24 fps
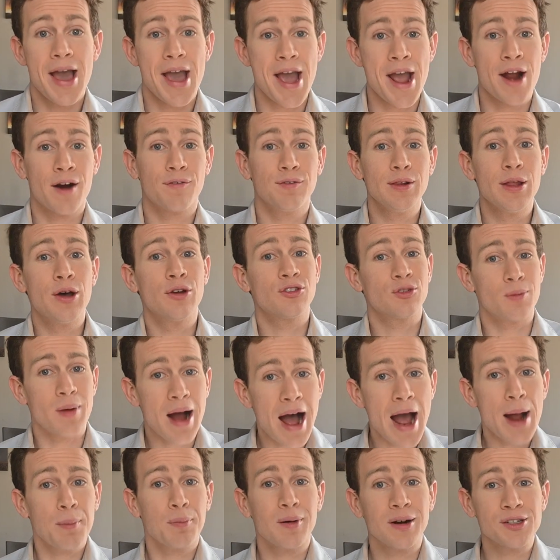Air flows from
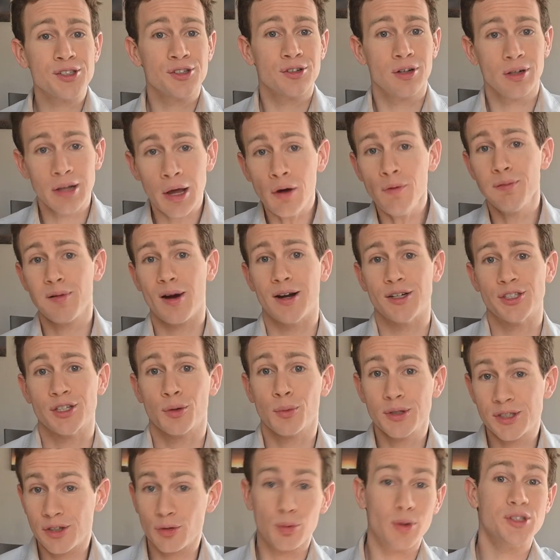high pressure to low pressure,
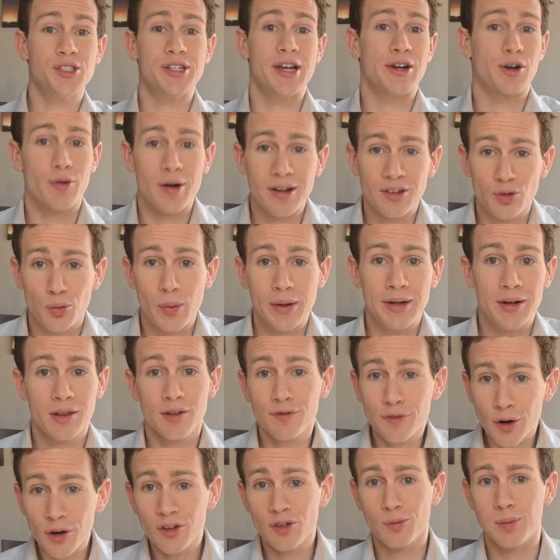which is what generates wind in
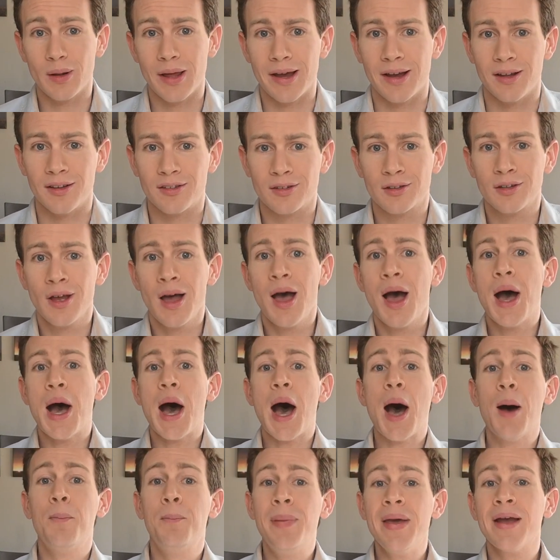the first place.
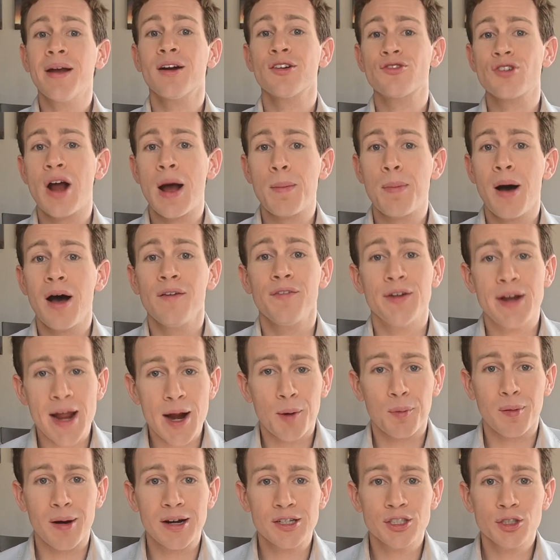A bigger drop-off in
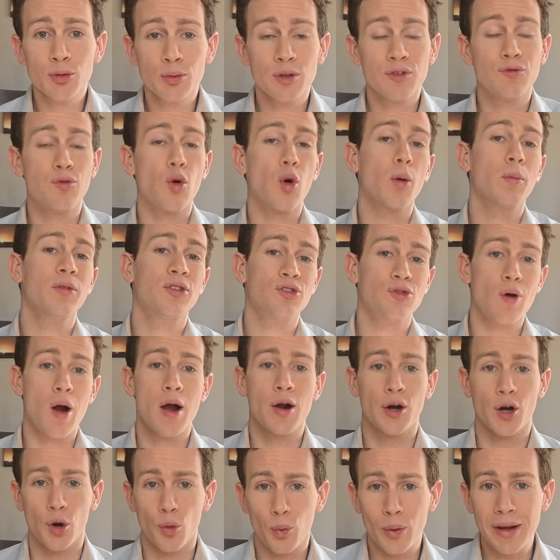air pressure would form
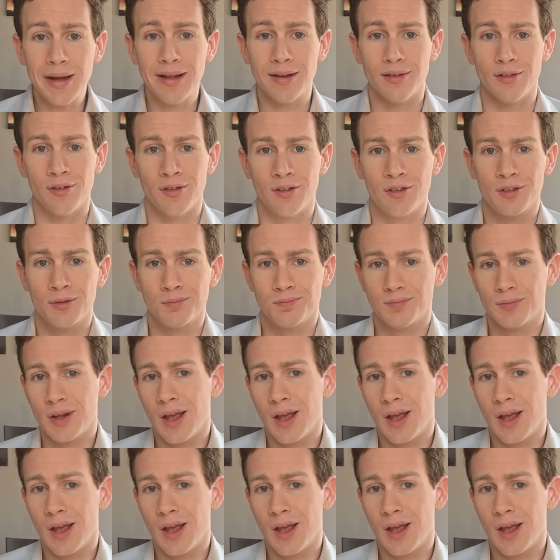stronger winds.